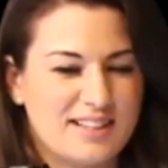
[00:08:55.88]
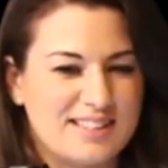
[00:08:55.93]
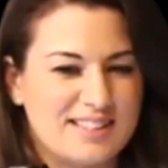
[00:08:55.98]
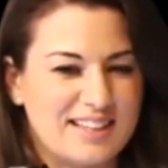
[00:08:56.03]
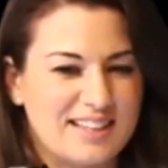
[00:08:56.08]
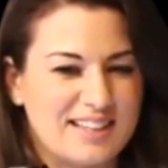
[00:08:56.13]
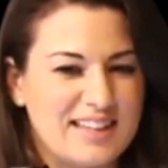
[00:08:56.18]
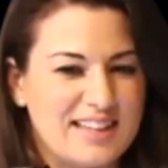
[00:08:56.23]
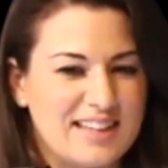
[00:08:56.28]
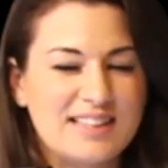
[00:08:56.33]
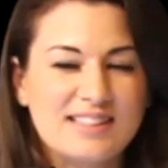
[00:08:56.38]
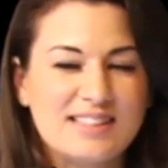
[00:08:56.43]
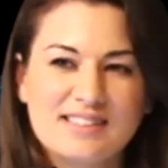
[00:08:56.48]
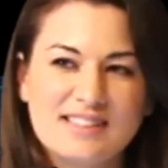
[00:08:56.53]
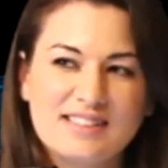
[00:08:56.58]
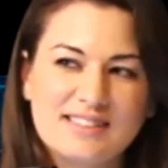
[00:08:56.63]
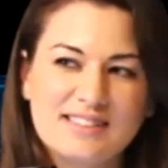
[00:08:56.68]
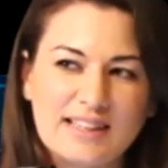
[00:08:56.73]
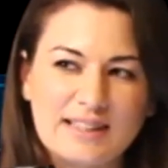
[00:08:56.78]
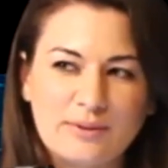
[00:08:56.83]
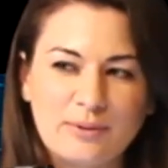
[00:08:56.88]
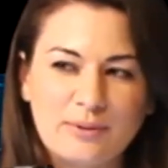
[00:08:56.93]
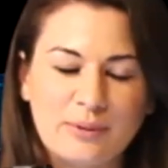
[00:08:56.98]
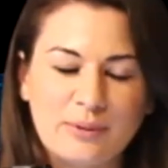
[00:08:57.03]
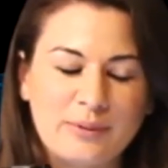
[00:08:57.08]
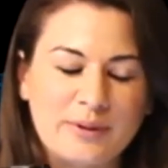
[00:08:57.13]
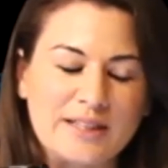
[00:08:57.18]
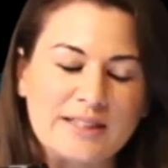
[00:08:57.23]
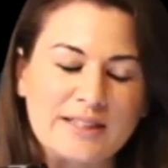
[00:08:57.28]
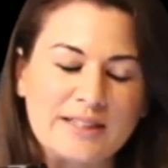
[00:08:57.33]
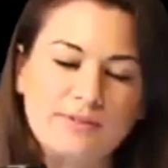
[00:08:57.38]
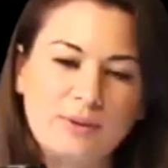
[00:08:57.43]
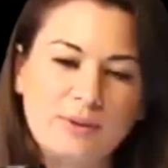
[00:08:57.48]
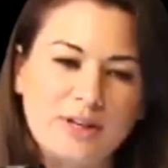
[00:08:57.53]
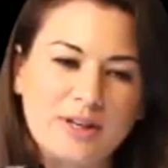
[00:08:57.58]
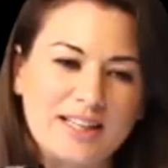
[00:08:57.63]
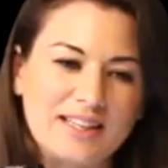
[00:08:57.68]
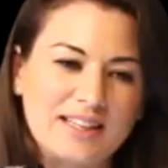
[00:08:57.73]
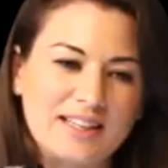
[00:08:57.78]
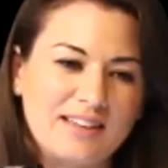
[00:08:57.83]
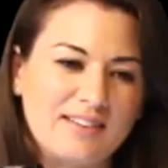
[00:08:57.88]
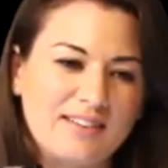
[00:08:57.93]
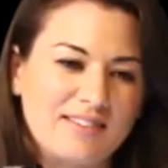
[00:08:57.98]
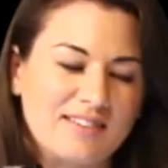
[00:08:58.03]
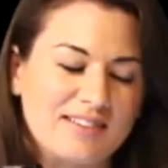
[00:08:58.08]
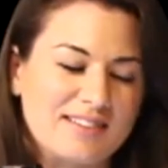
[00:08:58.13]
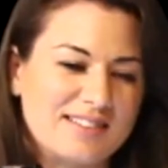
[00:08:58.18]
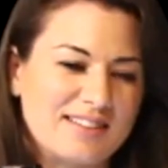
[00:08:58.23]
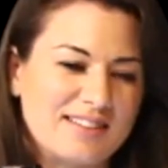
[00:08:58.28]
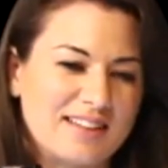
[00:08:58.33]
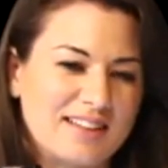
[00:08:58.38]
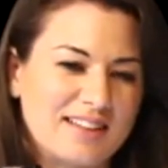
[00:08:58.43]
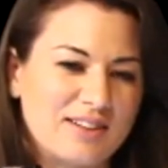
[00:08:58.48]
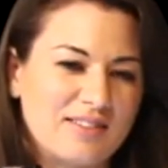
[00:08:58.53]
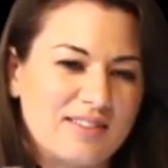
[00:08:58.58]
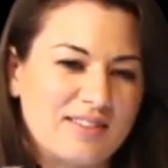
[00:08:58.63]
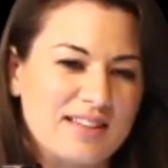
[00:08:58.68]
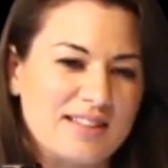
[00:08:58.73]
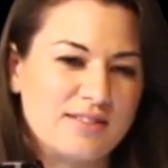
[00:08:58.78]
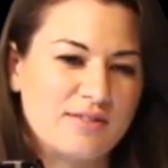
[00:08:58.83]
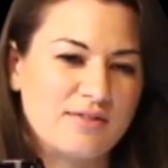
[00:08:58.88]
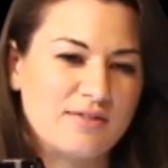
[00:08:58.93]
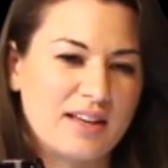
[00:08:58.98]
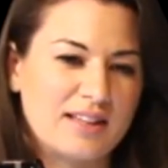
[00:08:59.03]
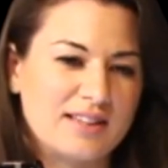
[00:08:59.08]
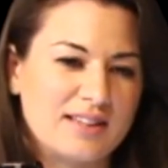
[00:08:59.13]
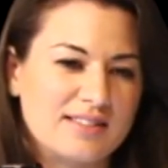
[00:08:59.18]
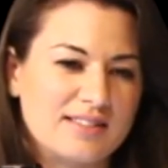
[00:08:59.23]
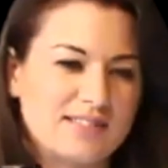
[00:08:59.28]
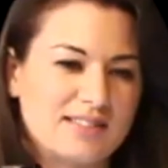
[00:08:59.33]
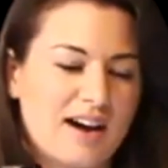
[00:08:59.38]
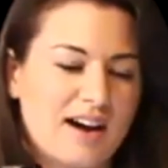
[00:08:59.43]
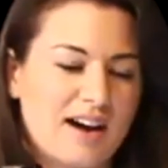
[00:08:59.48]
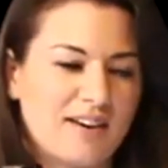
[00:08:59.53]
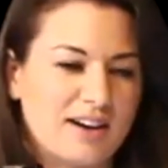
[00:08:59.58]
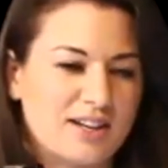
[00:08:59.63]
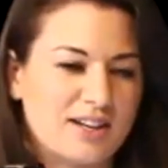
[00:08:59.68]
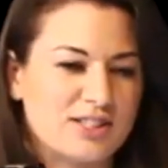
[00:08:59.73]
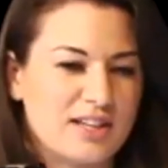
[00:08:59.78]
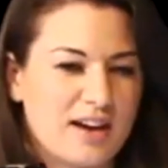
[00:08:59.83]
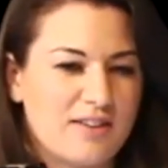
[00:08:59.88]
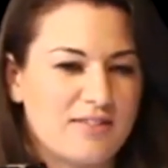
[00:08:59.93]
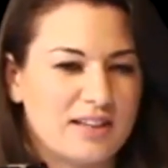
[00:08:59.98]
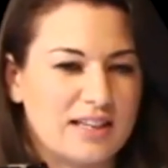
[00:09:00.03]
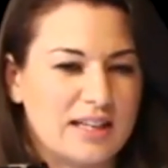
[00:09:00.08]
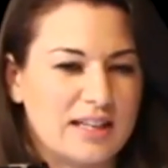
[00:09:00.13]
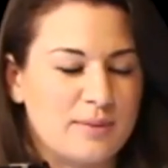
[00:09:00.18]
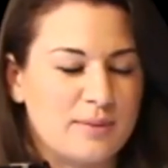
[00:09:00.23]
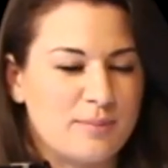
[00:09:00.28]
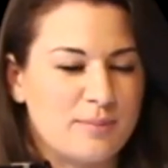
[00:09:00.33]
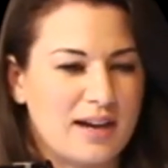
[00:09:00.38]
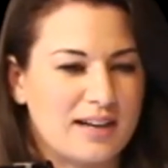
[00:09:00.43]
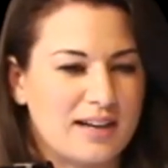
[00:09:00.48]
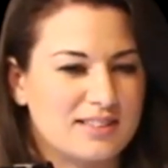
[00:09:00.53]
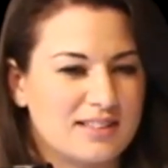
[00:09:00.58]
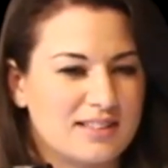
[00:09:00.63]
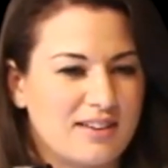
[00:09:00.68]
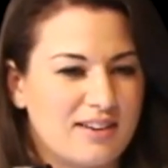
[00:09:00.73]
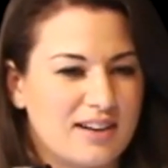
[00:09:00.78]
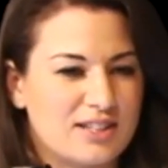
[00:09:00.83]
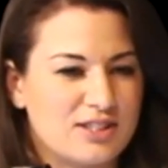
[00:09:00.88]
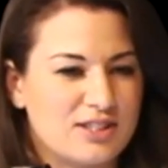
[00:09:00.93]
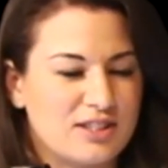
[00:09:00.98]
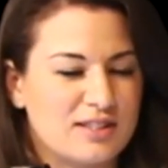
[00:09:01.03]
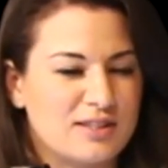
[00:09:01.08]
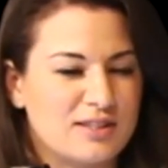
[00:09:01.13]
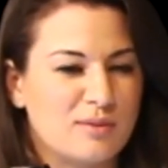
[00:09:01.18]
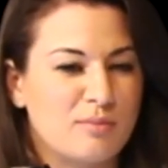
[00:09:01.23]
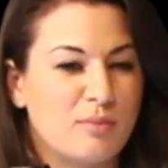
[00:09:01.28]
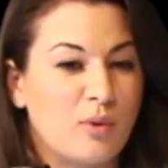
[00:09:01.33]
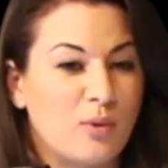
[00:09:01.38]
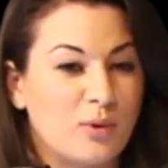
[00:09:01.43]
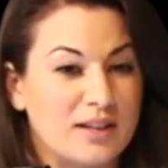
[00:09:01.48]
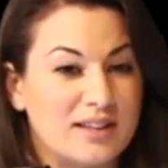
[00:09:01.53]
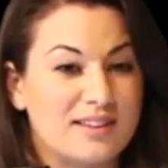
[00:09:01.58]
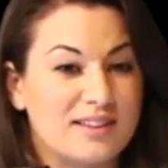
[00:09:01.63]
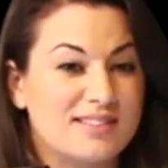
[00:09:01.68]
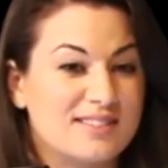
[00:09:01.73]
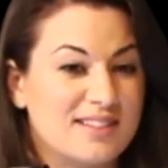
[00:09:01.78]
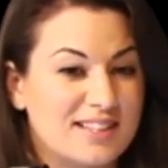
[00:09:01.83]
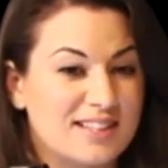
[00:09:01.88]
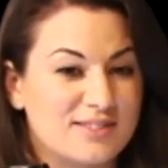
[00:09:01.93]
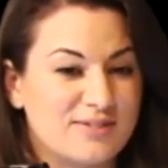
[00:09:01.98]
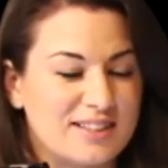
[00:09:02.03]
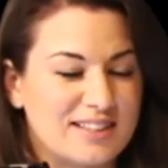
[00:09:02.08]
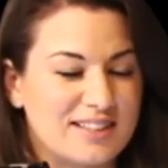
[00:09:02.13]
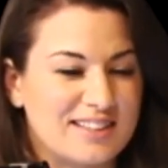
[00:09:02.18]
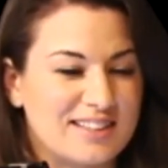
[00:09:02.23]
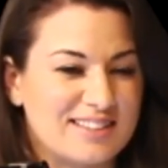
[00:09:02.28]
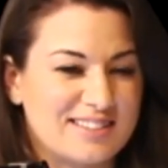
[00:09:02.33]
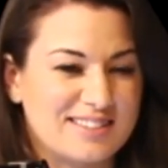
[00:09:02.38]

And that's exactly what we want to hear, is that these events are actually having an impact and they're actually supporting these kinds of ideas.